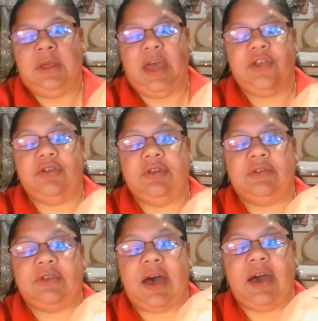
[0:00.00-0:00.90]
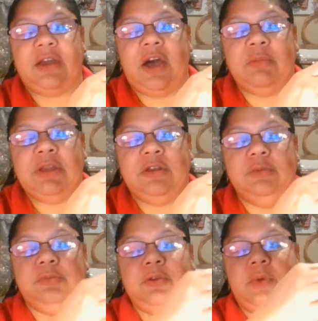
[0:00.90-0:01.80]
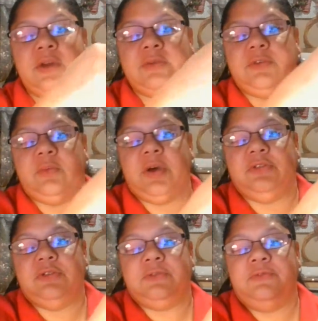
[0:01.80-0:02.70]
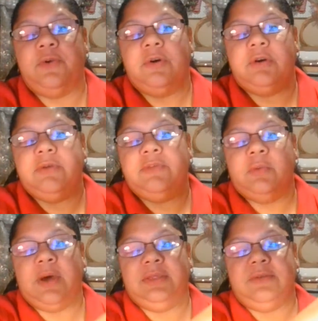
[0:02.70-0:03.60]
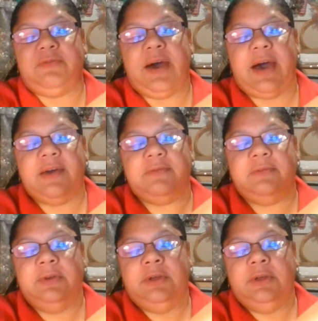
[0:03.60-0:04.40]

And you decide how many loops you want. If you want just 4, if you want the 5,